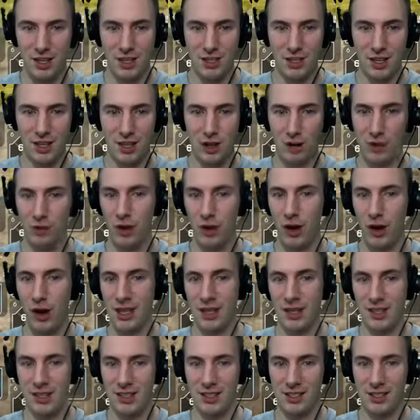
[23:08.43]
Not go for
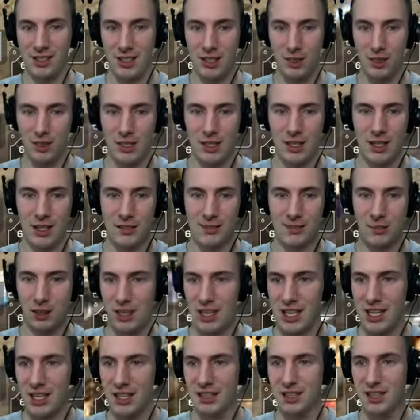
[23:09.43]
anything. So
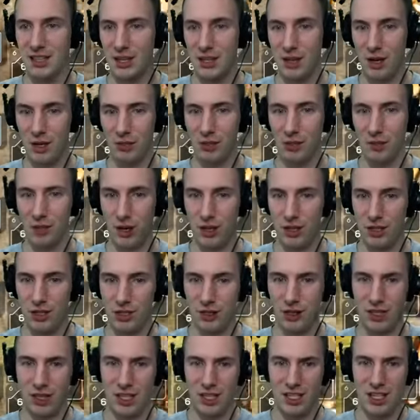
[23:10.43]
please go for it. So
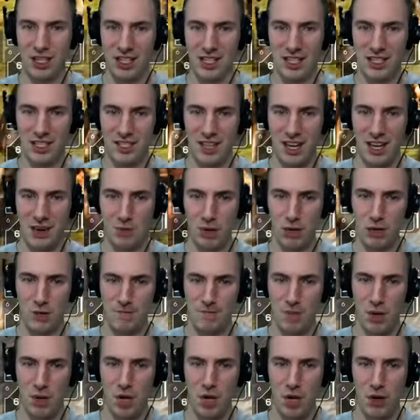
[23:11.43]
look at this damage.
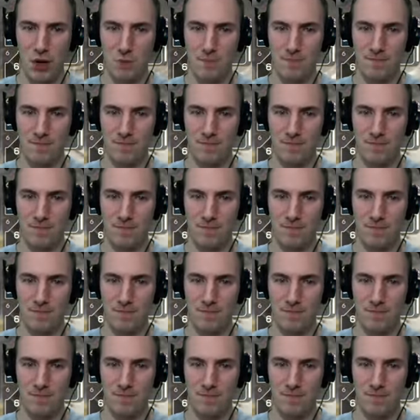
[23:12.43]
Boom.